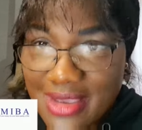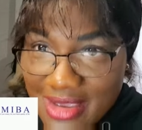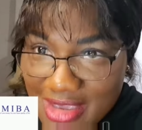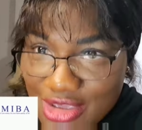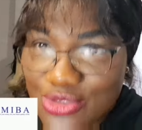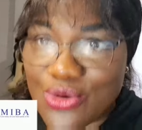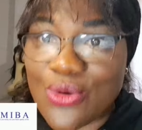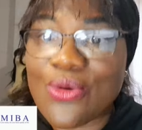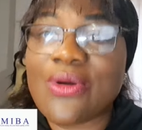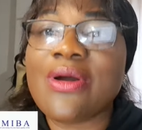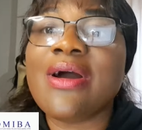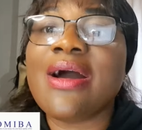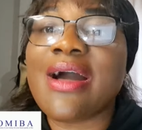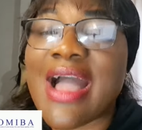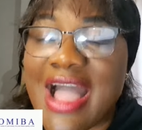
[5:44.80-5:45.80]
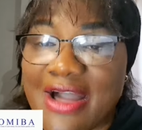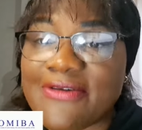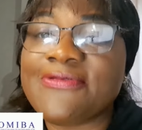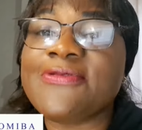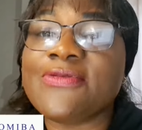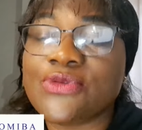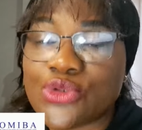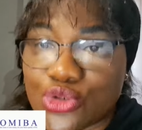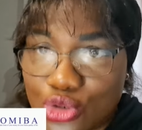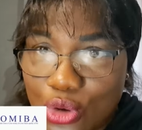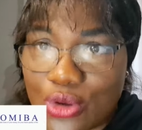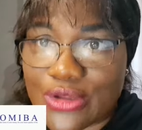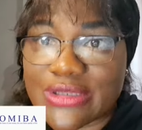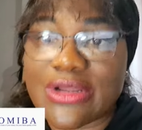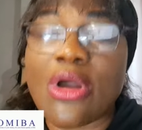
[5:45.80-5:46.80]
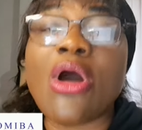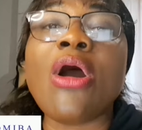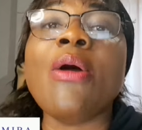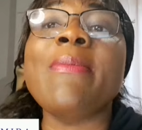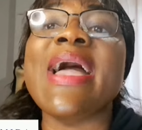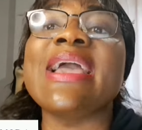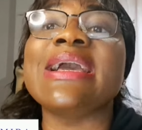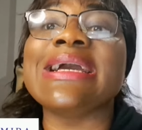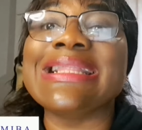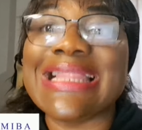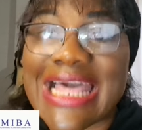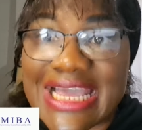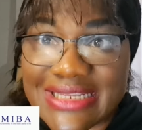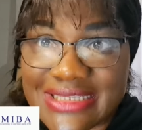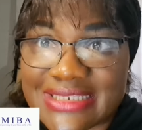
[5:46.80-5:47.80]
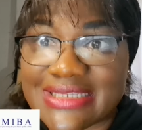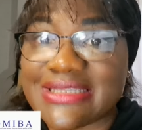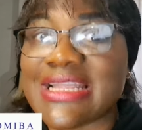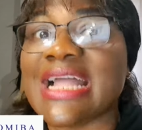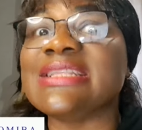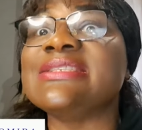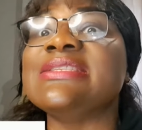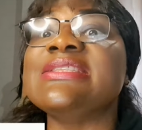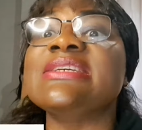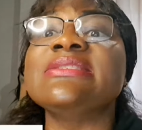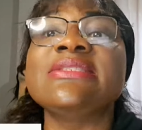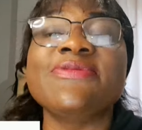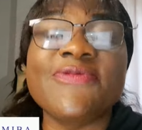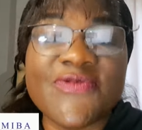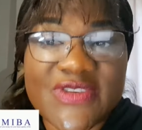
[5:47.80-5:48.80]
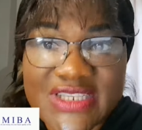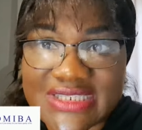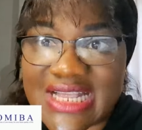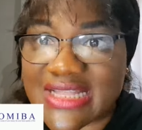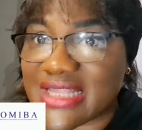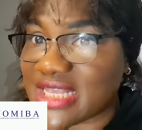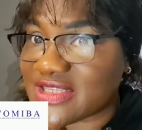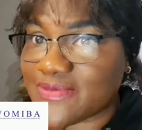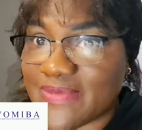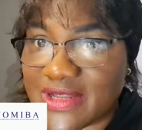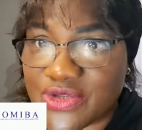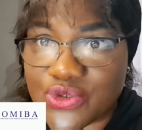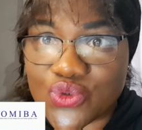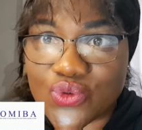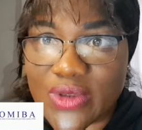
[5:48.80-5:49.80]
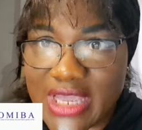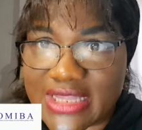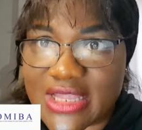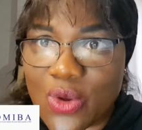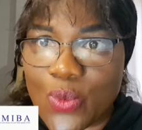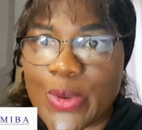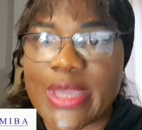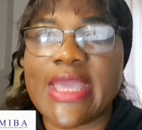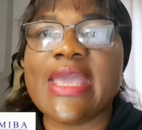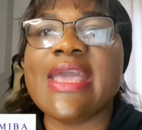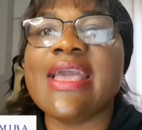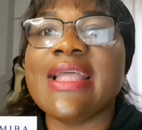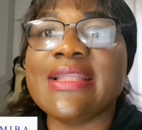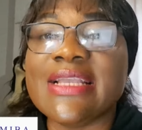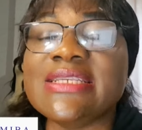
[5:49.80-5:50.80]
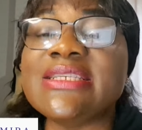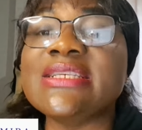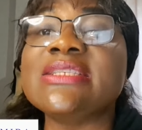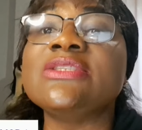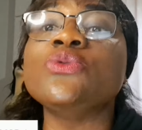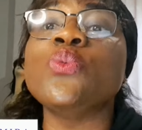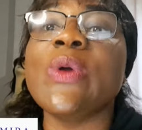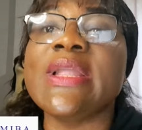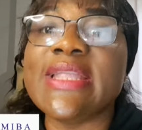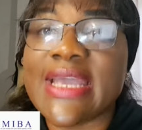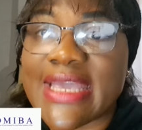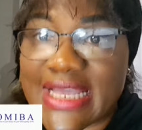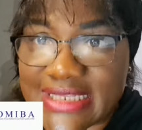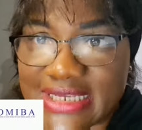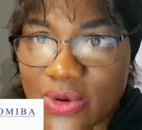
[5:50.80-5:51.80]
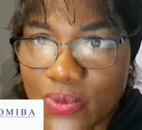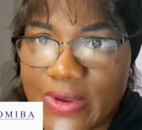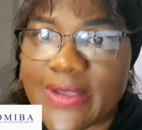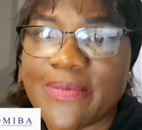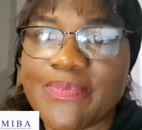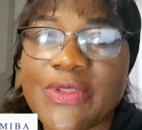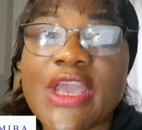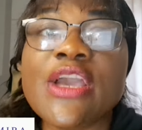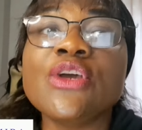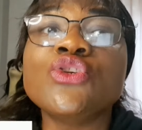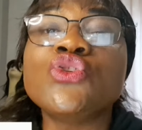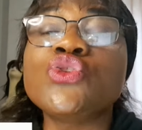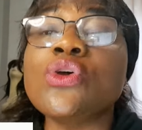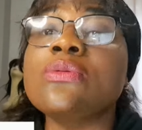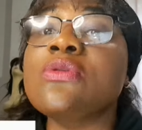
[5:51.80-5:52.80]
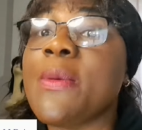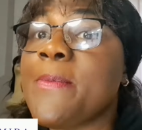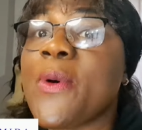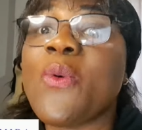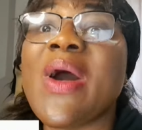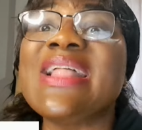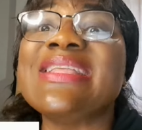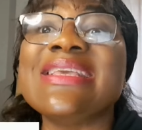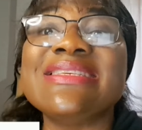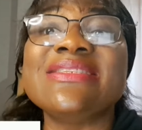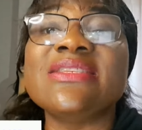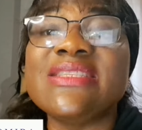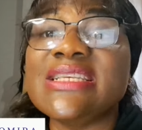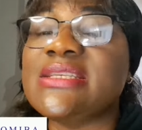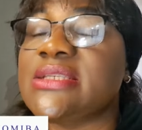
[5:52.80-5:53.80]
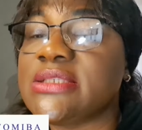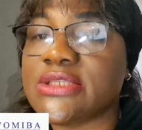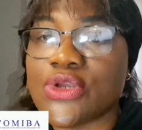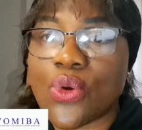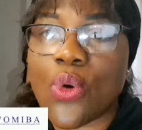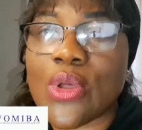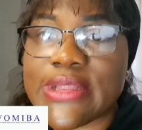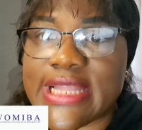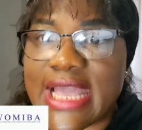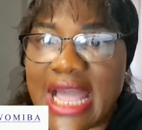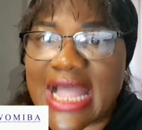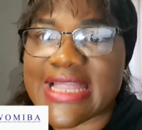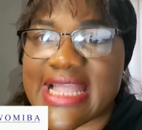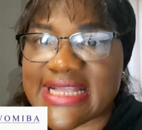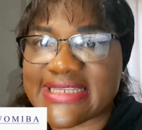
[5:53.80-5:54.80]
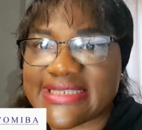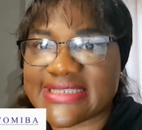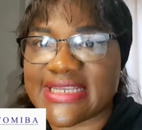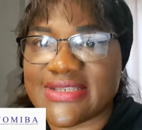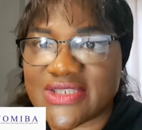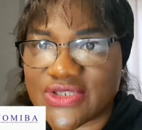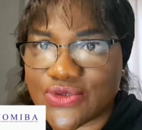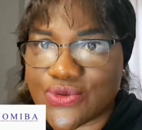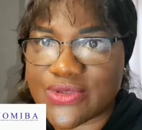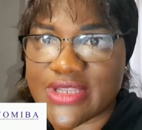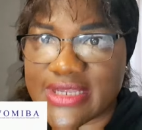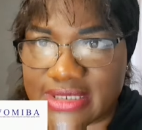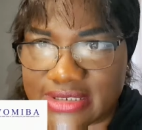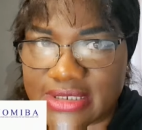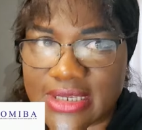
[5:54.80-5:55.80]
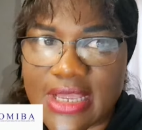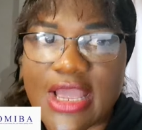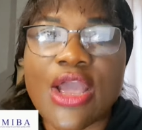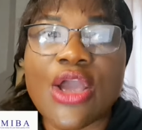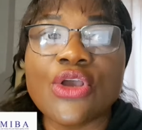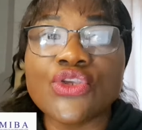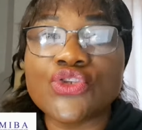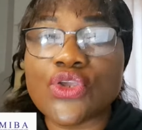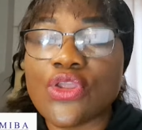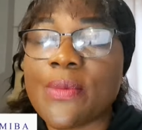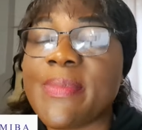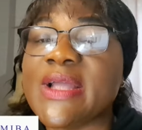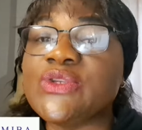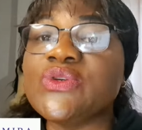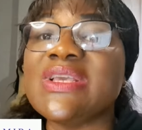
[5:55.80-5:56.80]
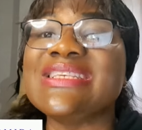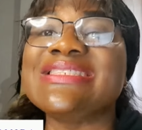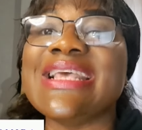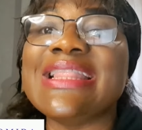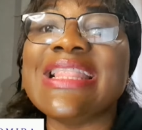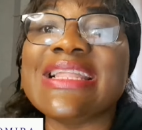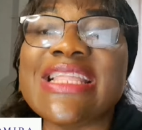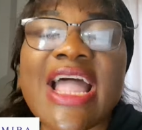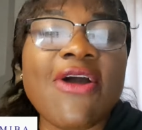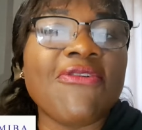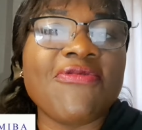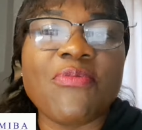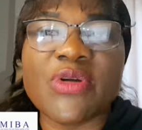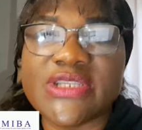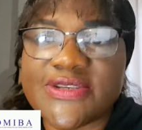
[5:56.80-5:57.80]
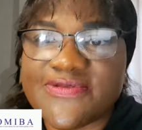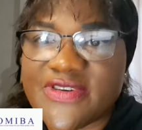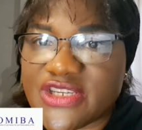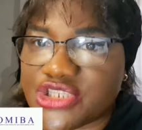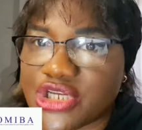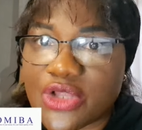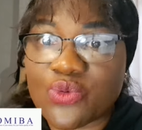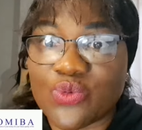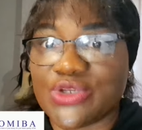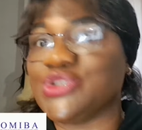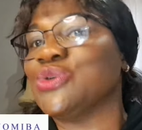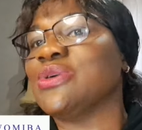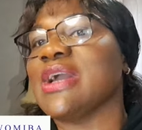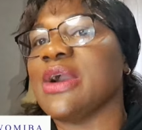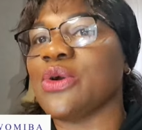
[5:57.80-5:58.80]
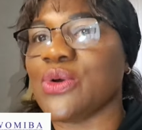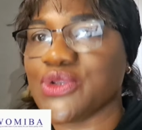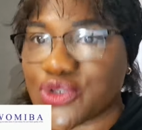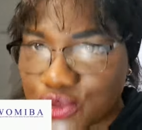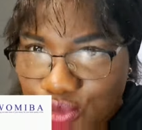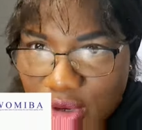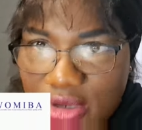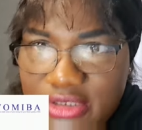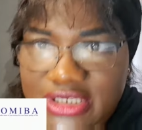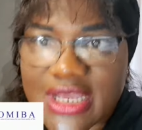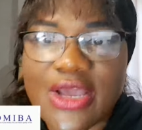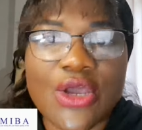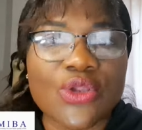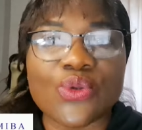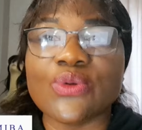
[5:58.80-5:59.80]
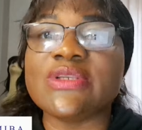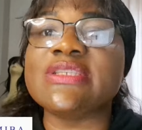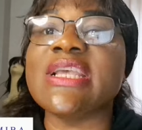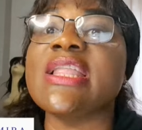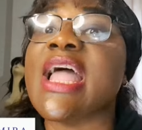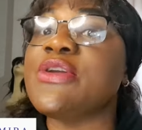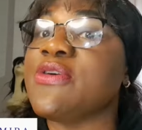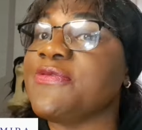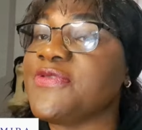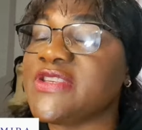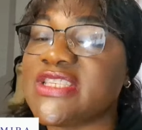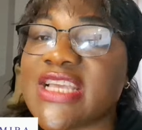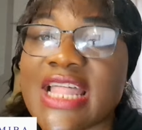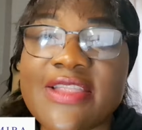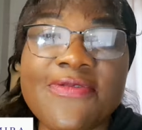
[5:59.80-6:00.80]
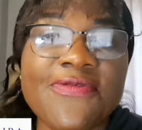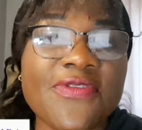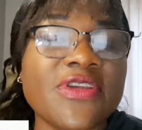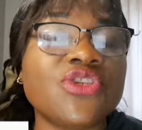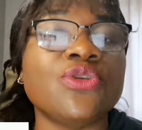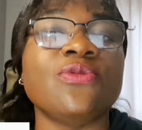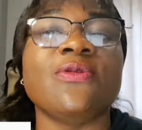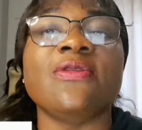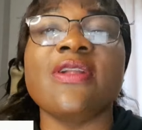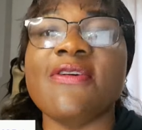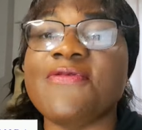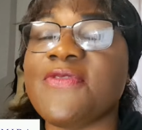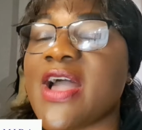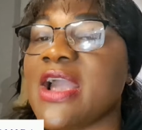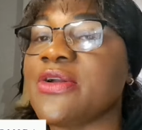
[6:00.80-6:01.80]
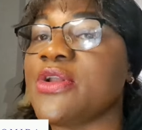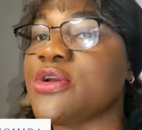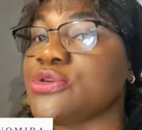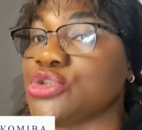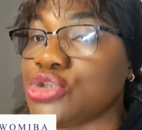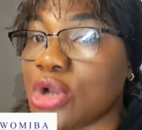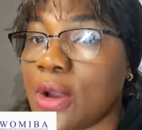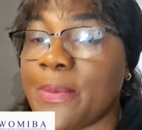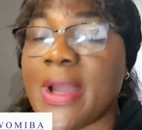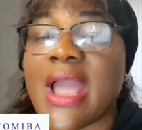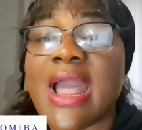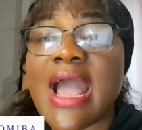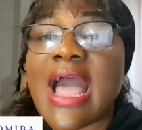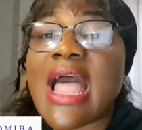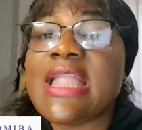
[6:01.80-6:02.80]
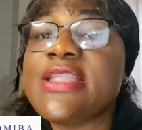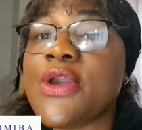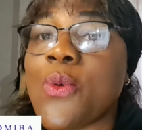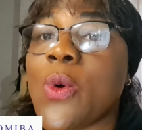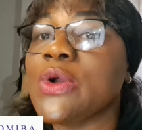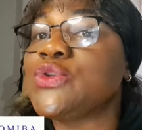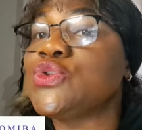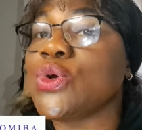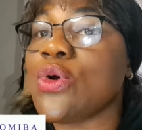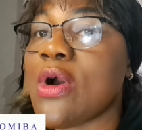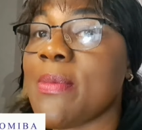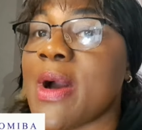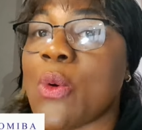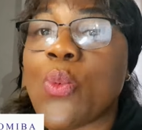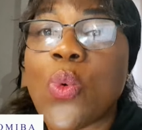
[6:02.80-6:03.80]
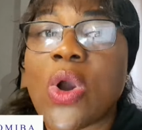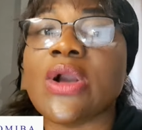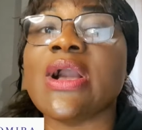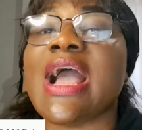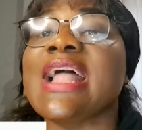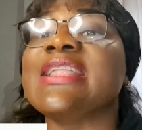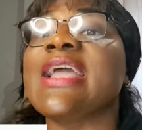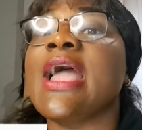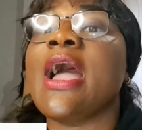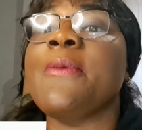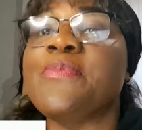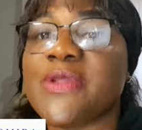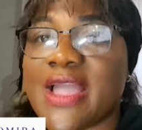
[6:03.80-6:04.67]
you know, have done. All my clients that need visa desperately to get away, this is the way they get away. So number one is this the only hardest things you need. So number two is a letter of motivation, which you can construct to say that you're physically fit, you love agri job, and you want to come and work and help